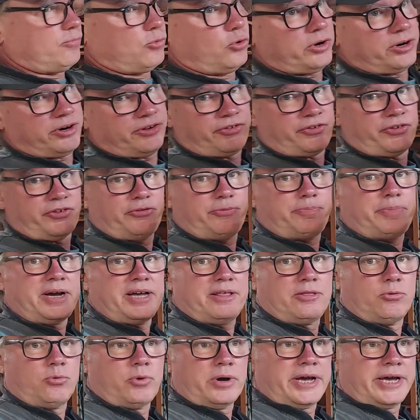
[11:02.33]
mortises,
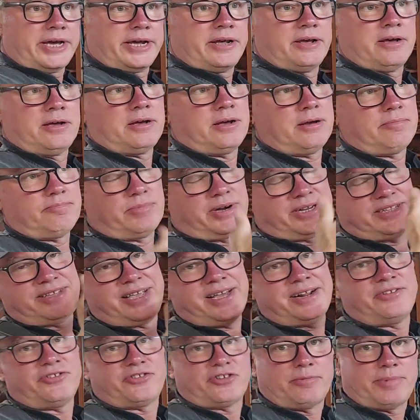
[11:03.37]
by the way, my
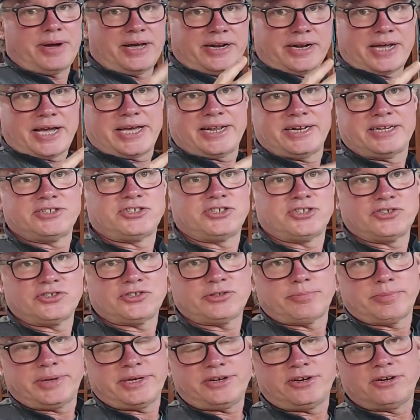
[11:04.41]
tenons are about 9
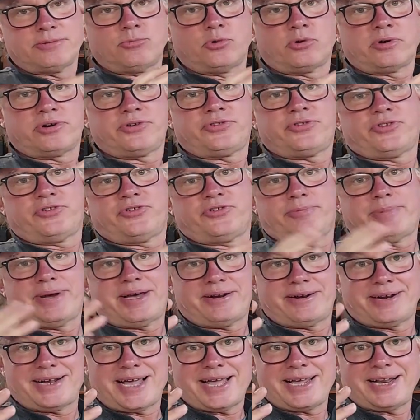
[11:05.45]
inches. Make your mortises
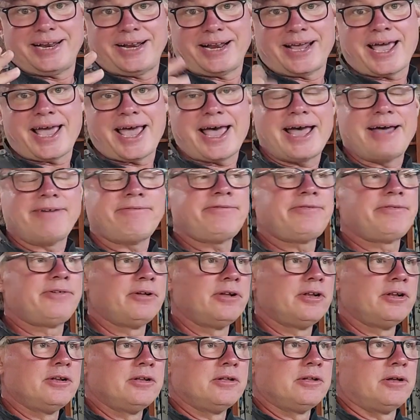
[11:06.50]
about
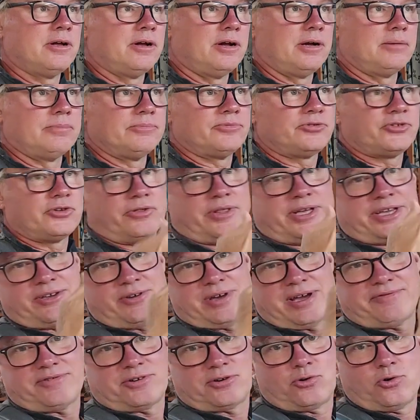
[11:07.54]
9.5, so that
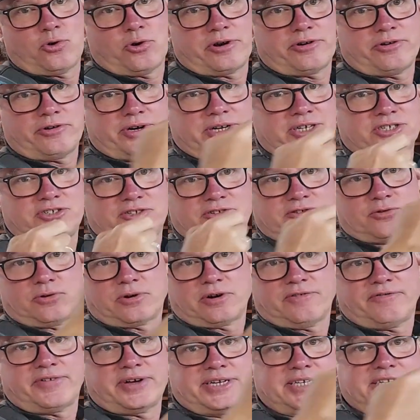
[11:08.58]
you have a 1/4 inch
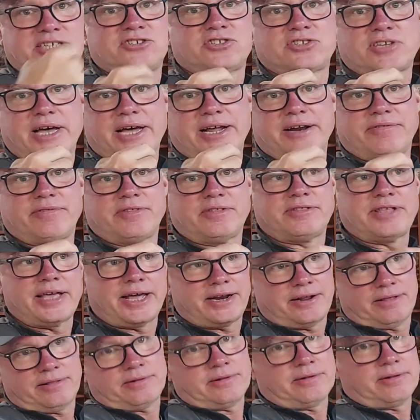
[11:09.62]
sort of on each side of the
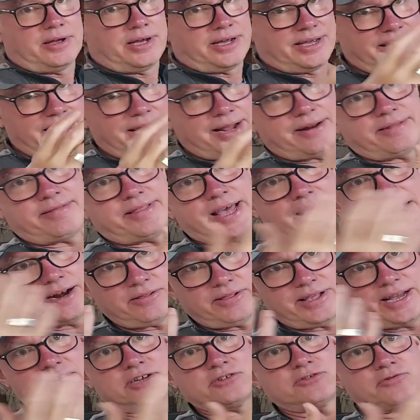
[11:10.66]
tenon. Again, that
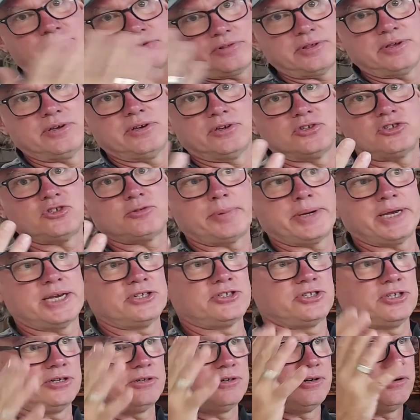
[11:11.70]
allows for the
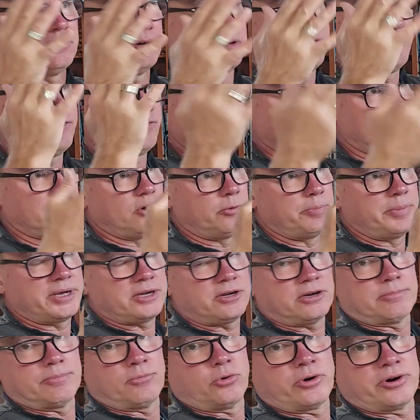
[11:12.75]
expansion. Don't
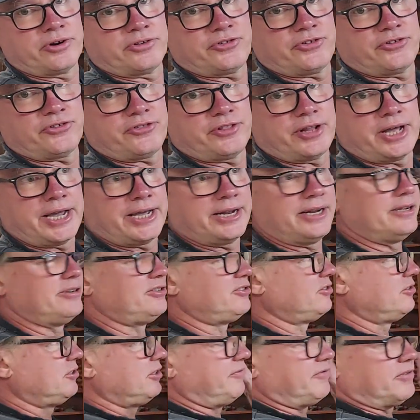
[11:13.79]
make your mortises 9
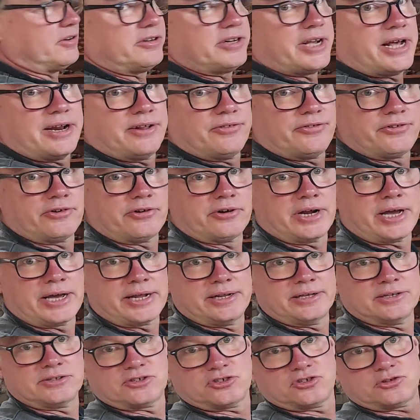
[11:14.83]
inches if your tenons are
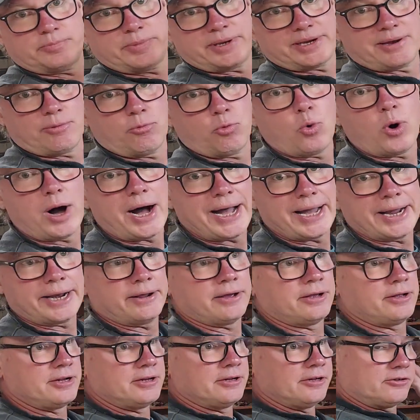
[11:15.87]
9 inches. Make them wide
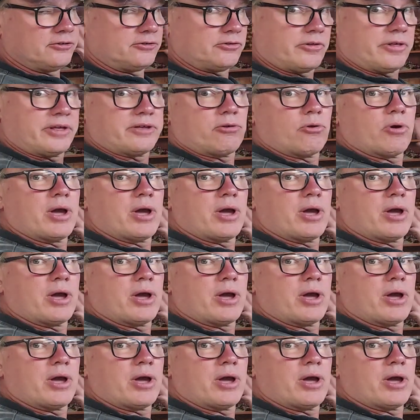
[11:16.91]
so that